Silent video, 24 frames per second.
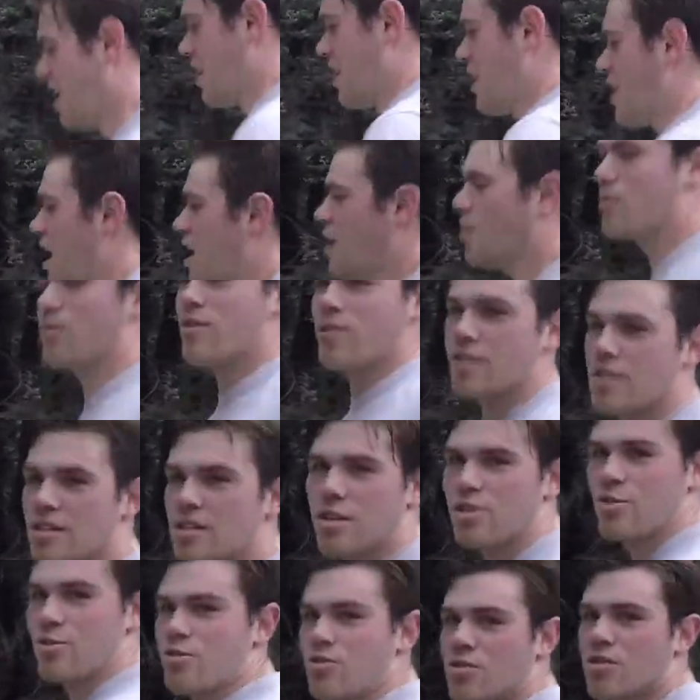Oh, we're gonna
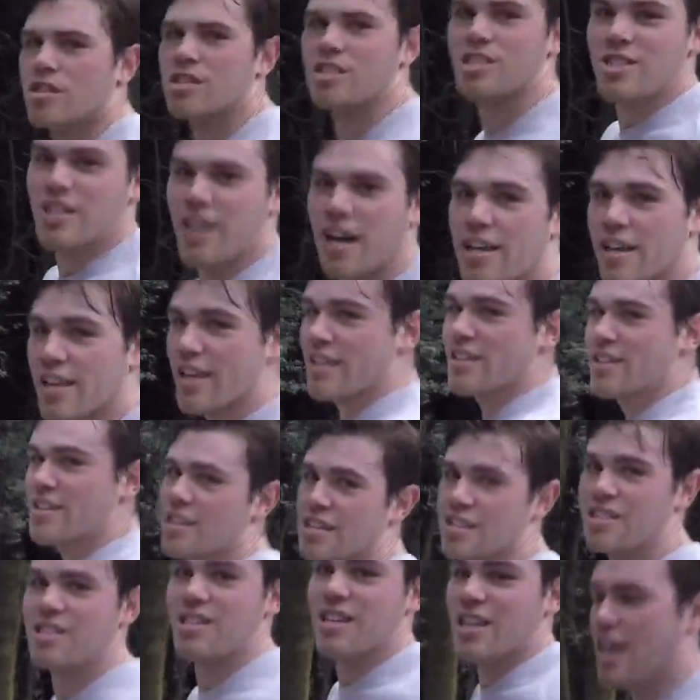go do the skyline to the
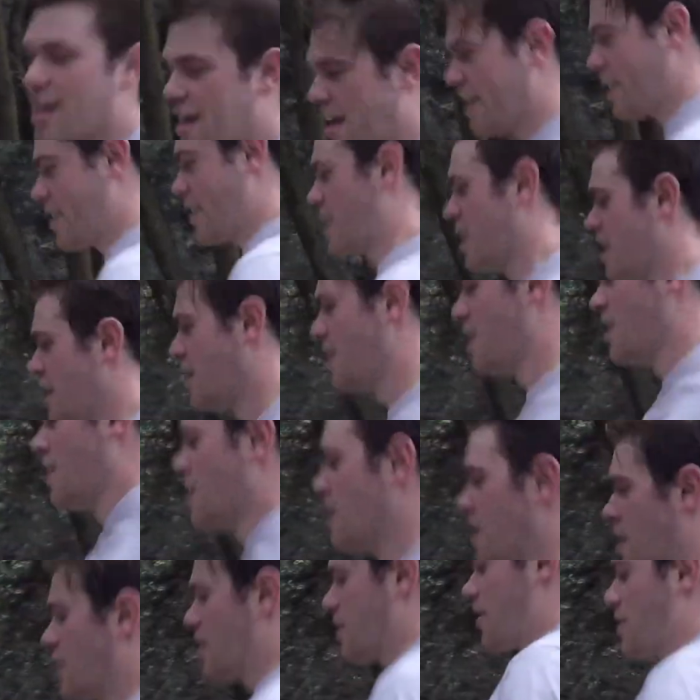sea hike
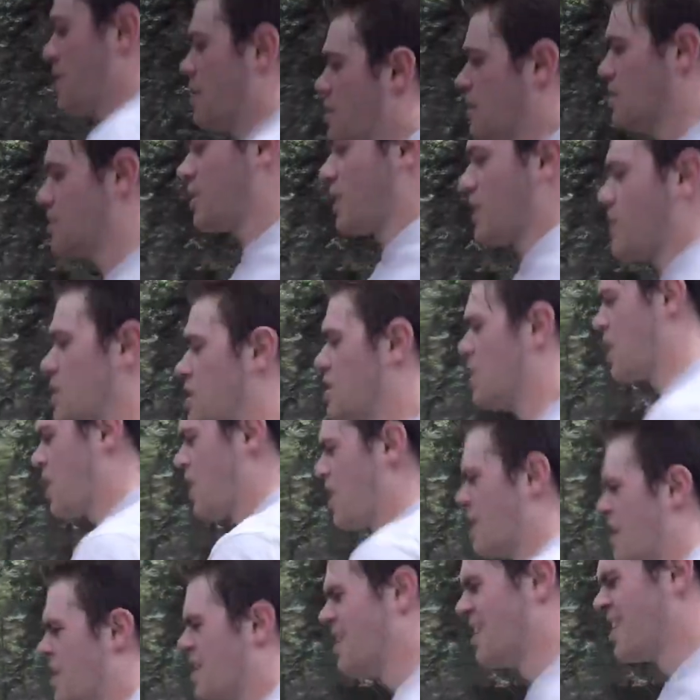because it's
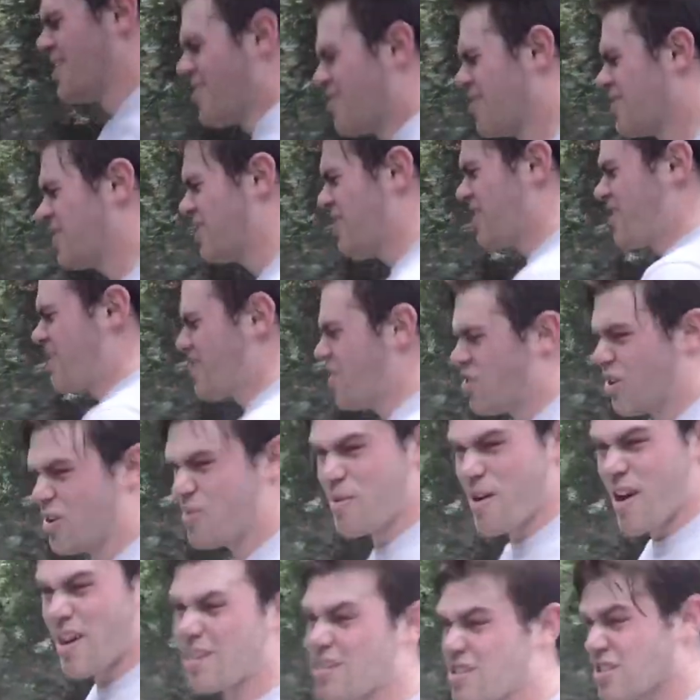what is it, 30
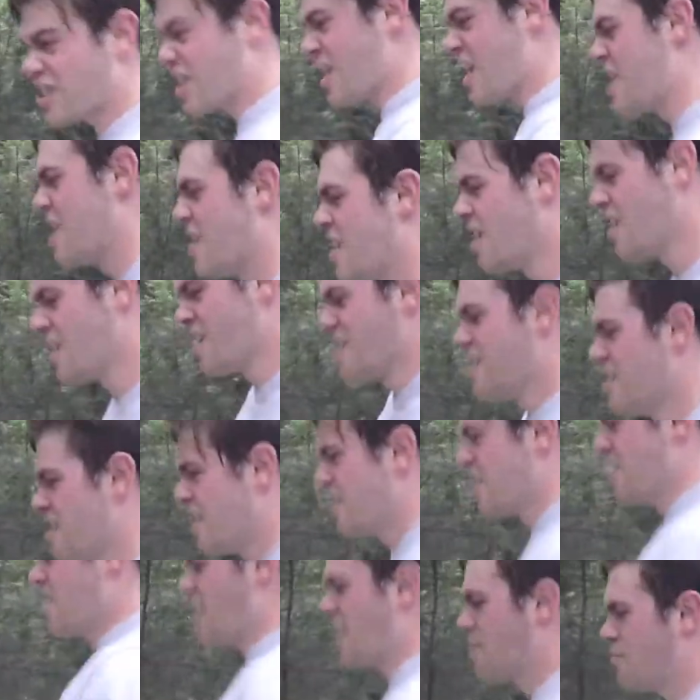miles?
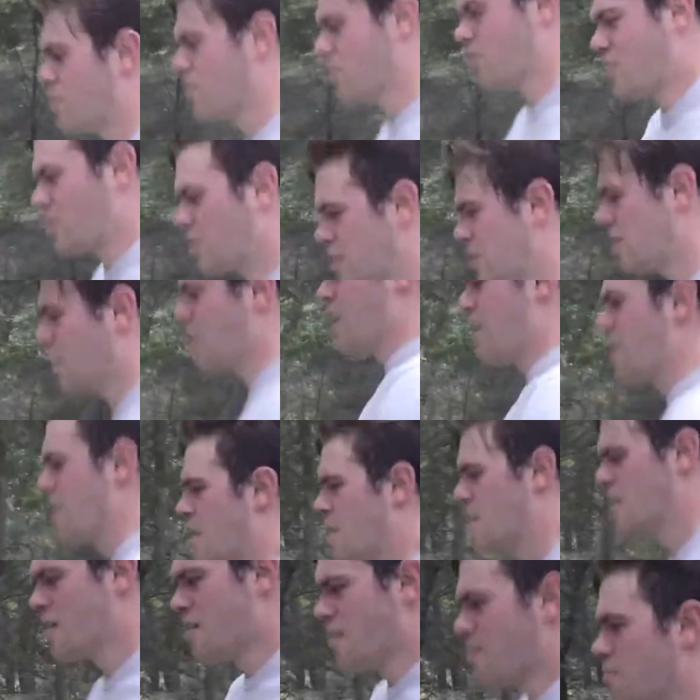I'm not sure.
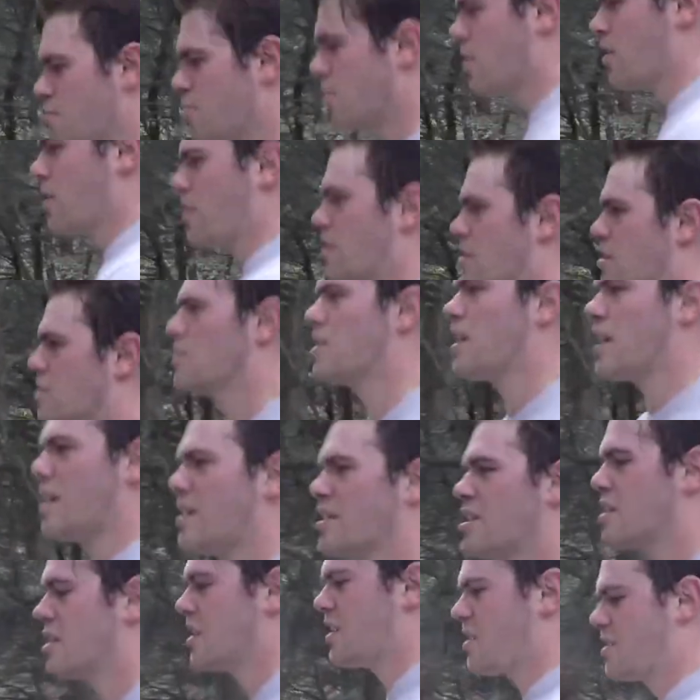Probably a little less. I
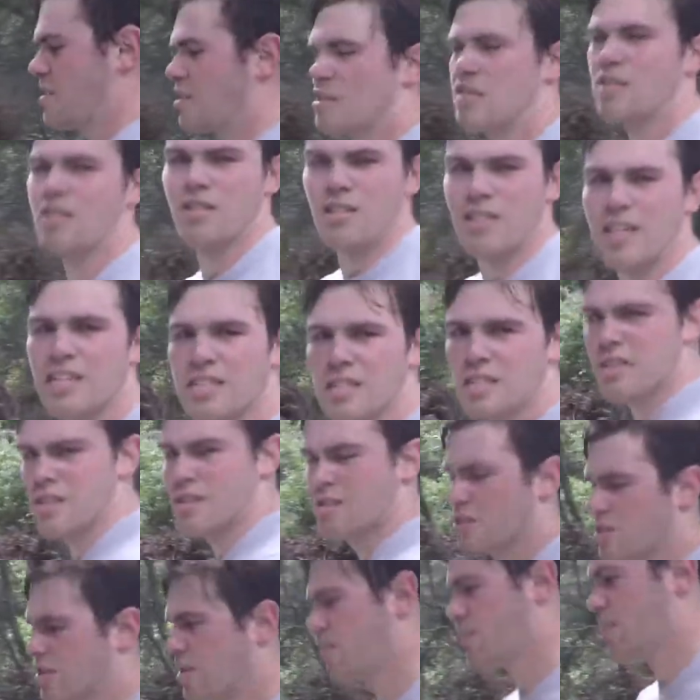think it's a little less than
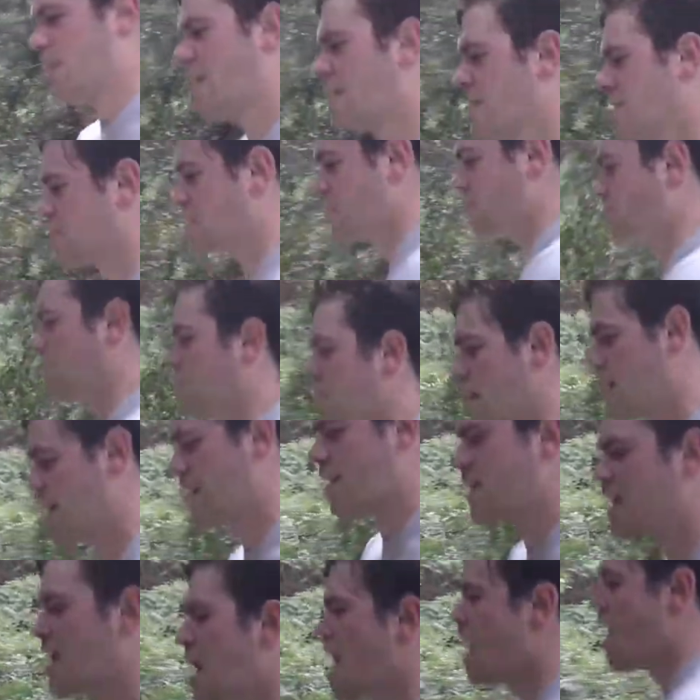30 miles the whole
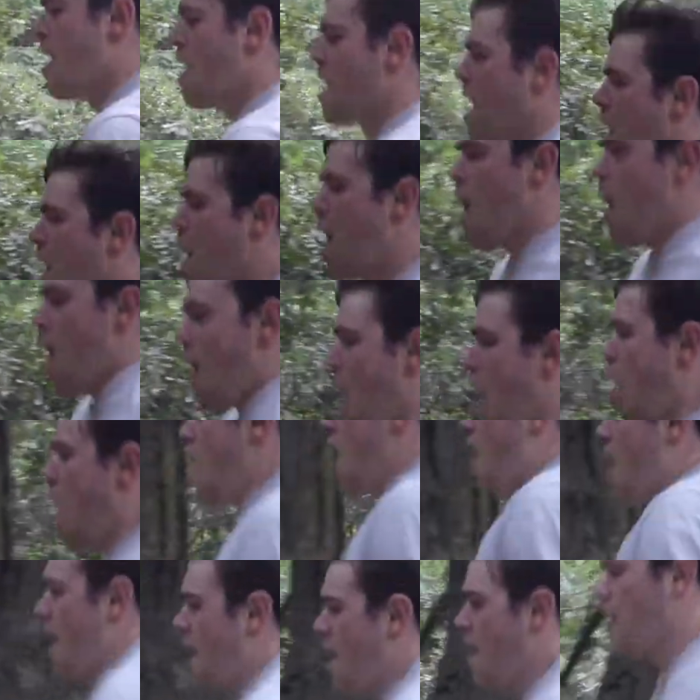hike
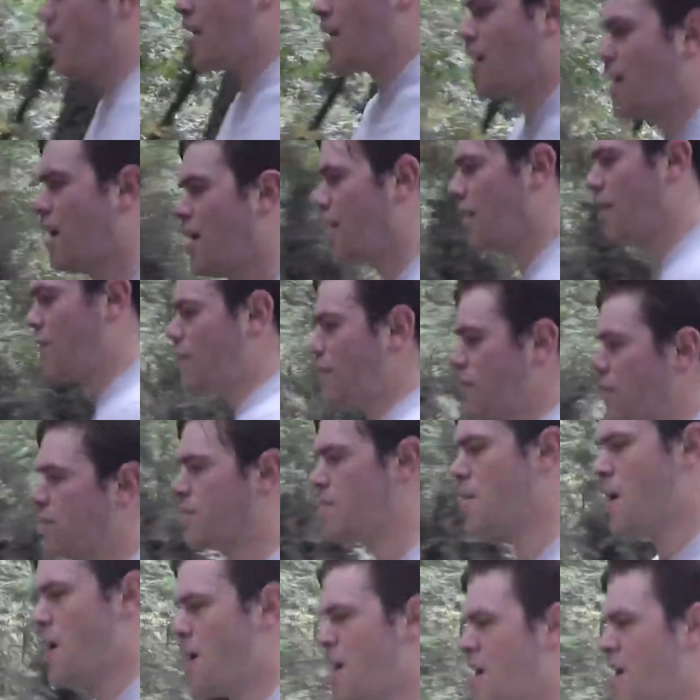uh, from